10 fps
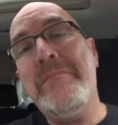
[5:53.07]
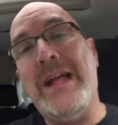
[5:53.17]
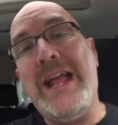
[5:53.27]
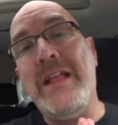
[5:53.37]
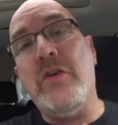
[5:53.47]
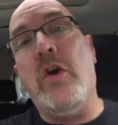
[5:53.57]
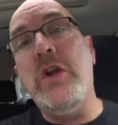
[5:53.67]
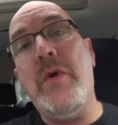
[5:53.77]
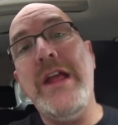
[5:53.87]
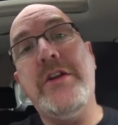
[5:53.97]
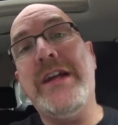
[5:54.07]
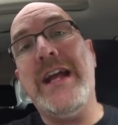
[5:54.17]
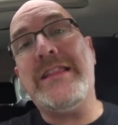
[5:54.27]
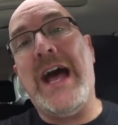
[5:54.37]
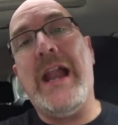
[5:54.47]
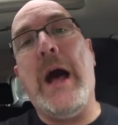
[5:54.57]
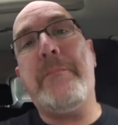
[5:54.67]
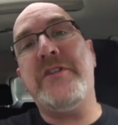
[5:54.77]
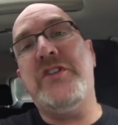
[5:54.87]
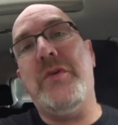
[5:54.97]
Again, the only way you could get that
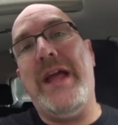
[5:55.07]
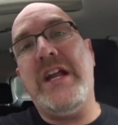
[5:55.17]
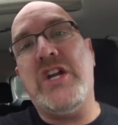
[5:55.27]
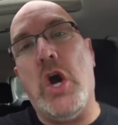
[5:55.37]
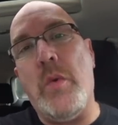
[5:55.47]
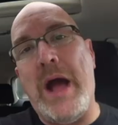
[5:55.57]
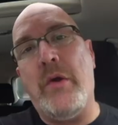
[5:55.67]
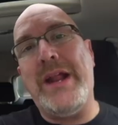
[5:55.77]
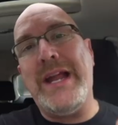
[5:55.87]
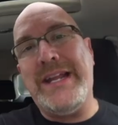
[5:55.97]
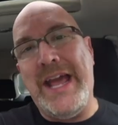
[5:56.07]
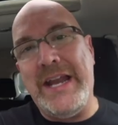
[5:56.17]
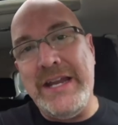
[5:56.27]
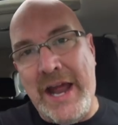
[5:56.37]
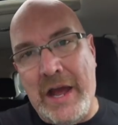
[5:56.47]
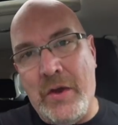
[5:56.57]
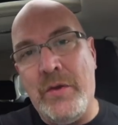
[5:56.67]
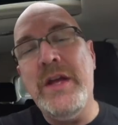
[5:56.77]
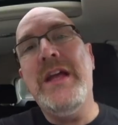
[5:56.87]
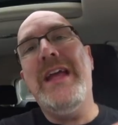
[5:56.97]
up to a go out and get it now